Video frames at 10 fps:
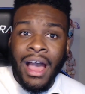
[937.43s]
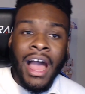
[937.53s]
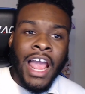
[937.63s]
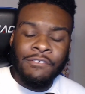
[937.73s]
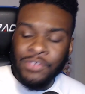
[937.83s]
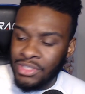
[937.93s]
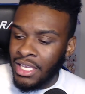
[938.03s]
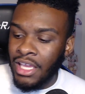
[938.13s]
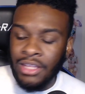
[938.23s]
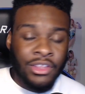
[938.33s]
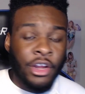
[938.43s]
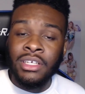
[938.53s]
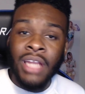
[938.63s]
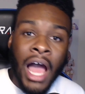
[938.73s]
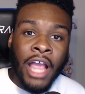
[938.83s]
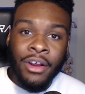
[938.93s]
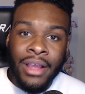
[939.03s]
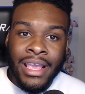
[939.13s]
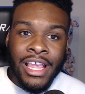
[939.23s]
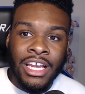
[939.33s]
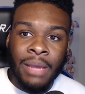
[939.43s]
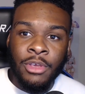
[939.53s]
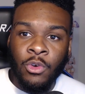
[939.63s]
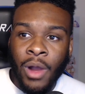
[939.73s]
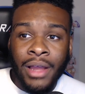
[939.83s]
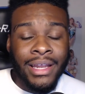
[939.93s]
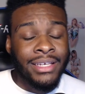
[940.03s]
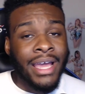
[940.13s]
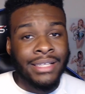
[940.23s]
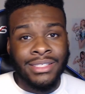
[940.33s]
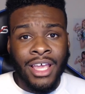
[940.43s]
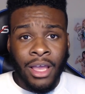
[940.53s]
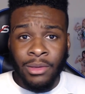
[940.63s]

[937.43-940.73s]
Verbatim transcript: I've seen their entire AEW run, and yes,